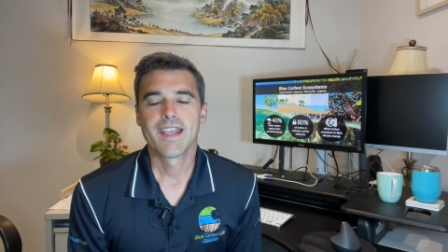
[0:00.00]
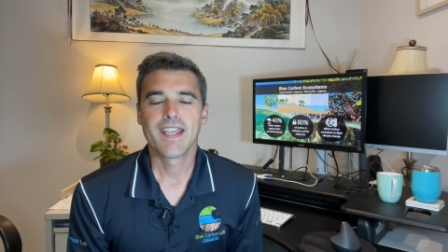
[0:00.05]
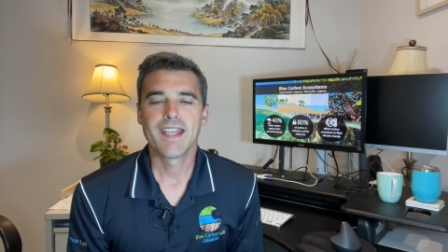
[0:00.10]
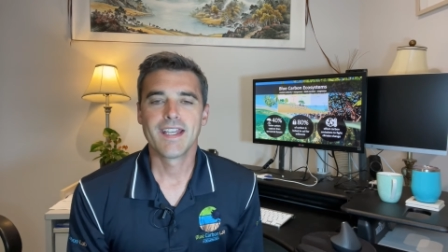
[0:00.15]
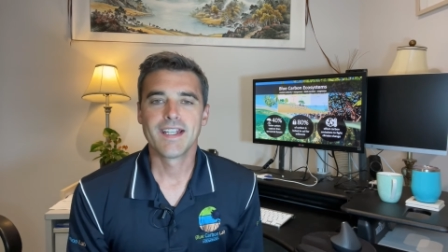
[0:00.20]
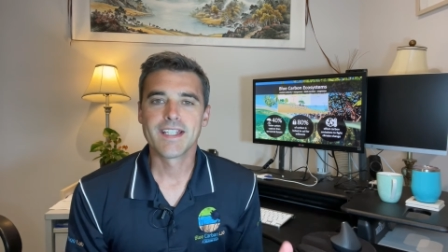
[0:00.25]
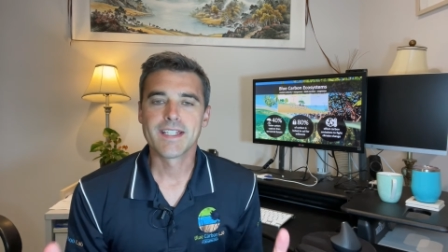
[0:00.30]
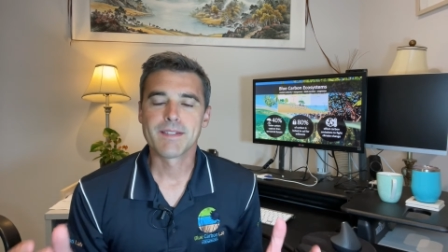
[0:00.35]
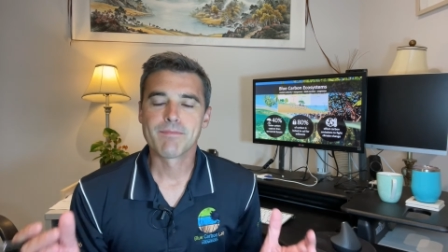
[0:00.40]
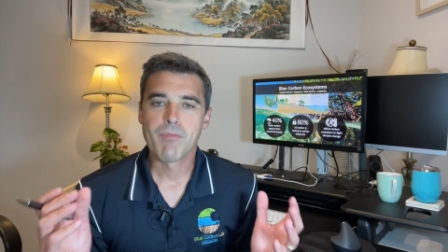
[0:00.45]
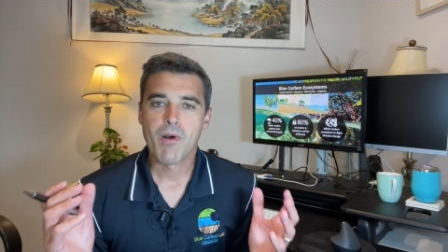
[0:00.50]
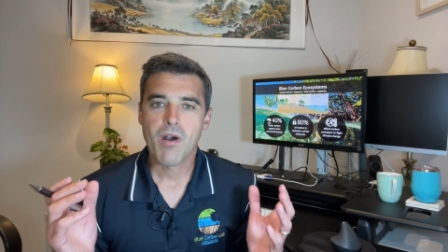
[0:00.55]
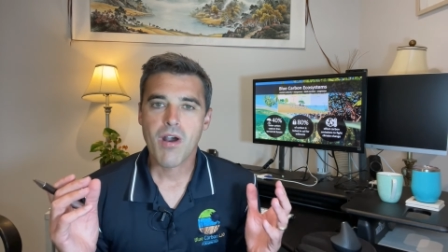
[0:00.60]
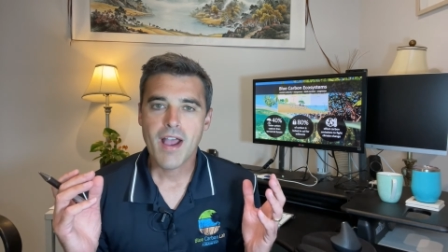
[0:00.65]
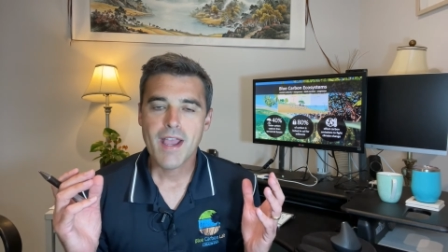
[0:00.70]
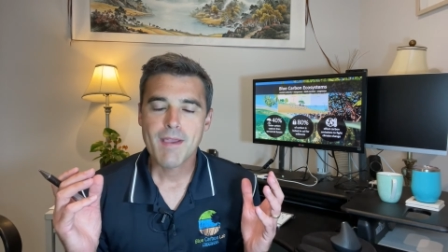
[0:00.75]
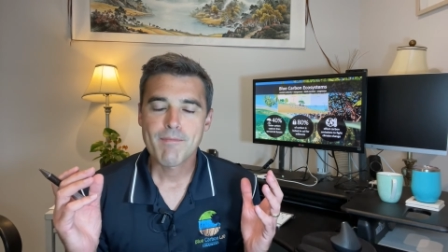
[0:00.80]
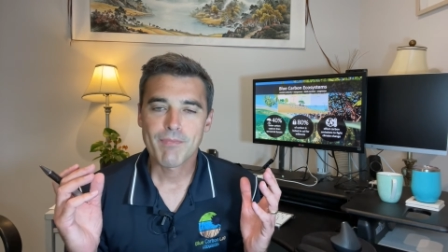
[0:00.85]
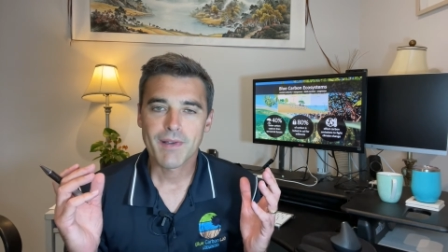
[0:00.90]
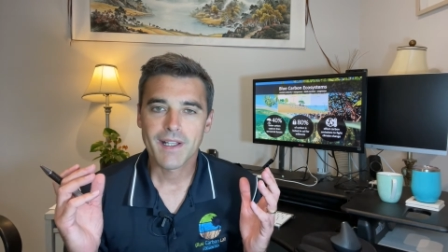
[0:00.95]
it is
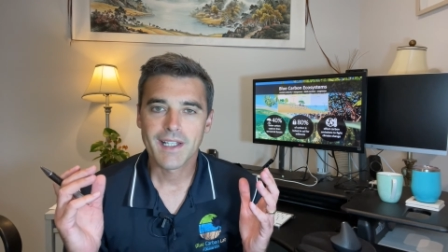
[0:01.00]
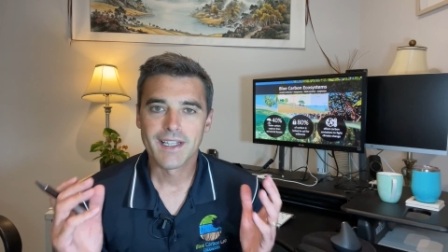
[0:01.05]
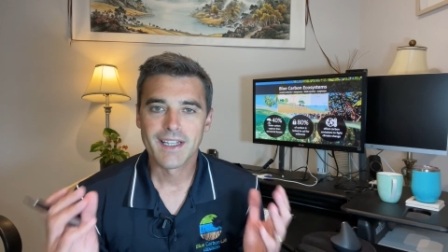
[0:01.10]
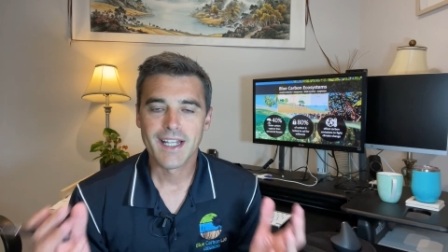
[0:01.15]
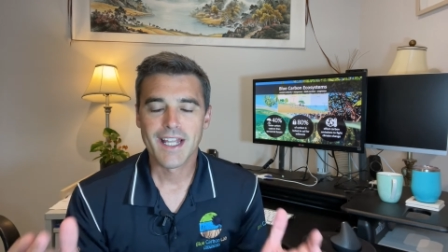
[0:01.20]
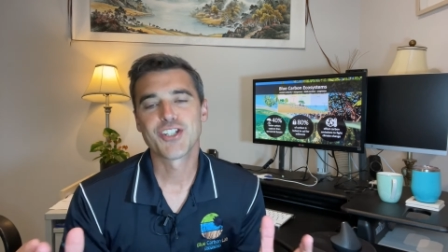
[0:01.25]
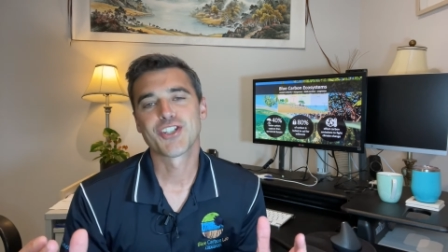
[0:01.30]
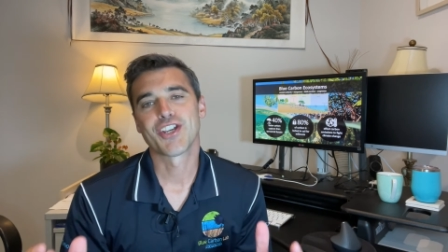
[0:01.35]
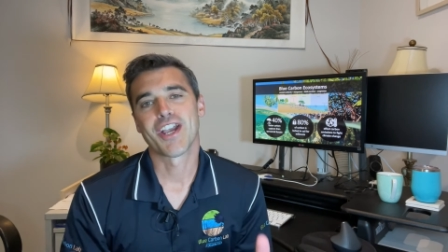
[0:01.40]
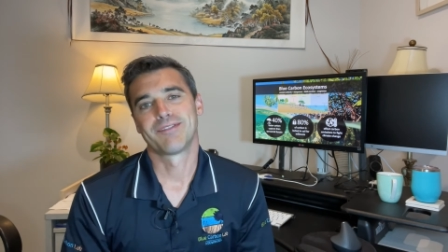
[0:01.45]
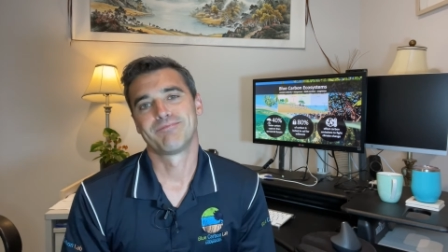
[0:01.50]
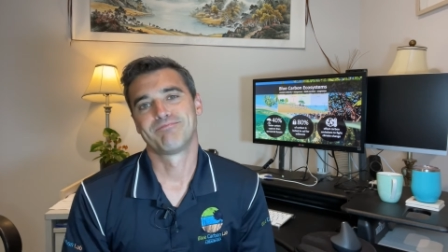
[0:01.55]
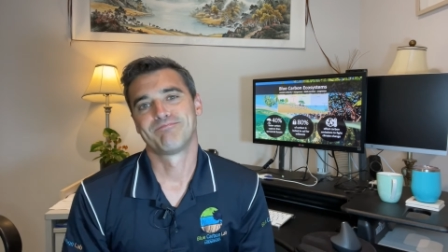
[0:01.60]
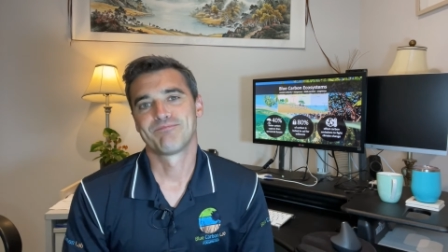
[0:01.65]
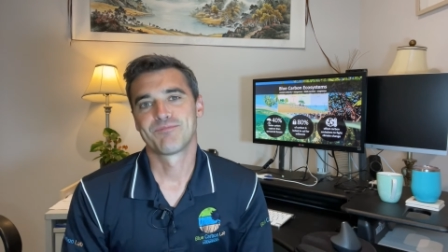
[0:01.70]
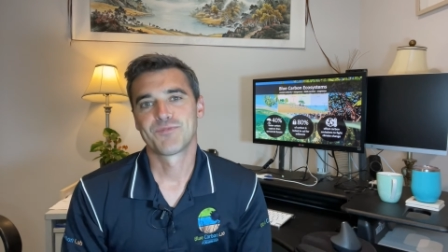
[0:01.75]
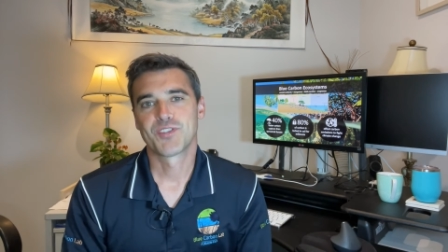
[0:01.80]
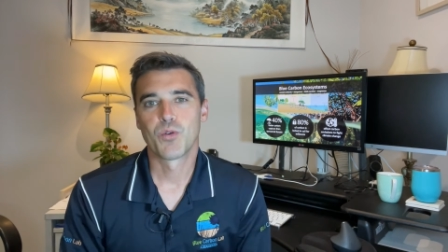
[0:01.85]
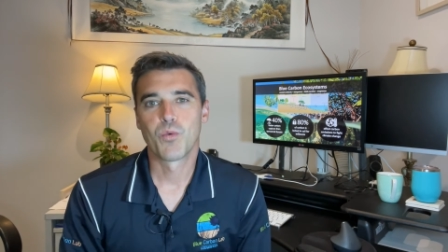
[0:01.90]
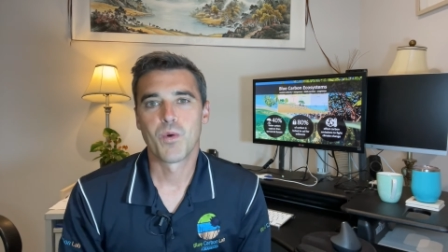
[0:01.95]
my pleasure
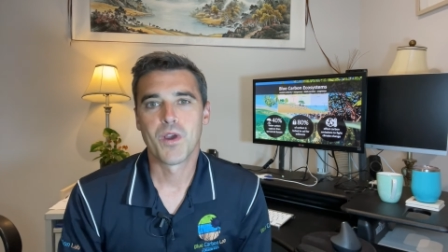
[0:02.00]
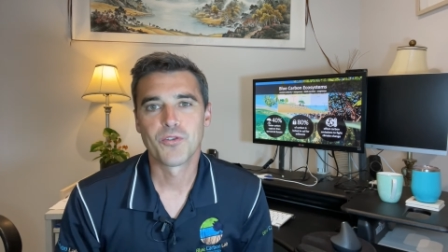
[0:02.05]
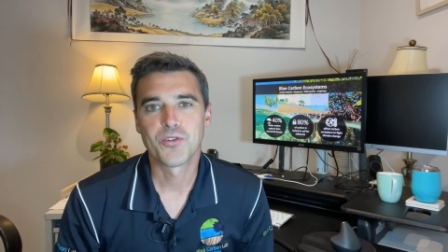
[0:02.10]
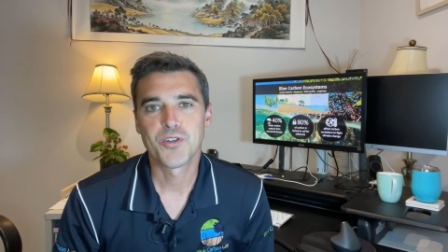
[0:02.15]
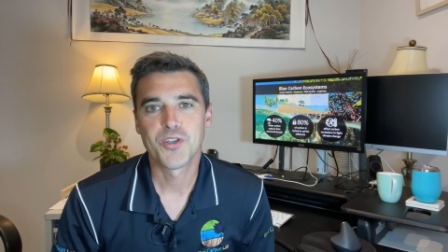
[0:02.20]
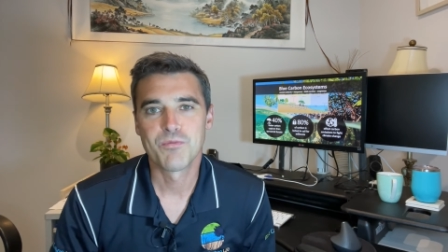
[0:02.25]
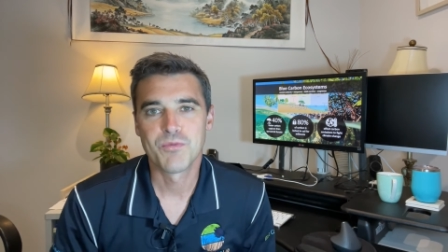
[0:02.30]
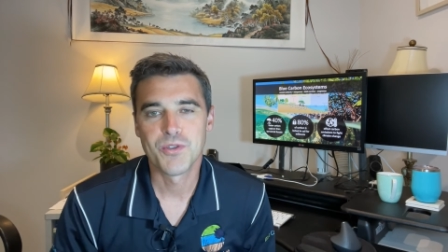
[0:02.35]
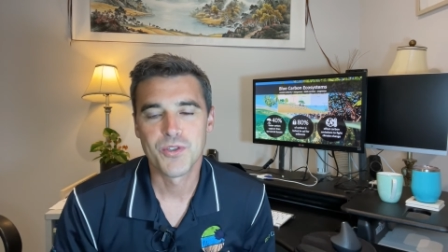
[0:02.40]
to welcome